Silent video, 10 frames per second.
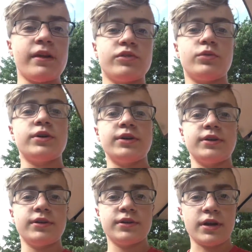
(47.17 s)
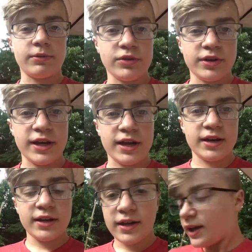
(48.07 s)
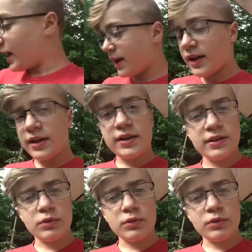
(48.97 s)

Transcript: the one that I was gonna get. And,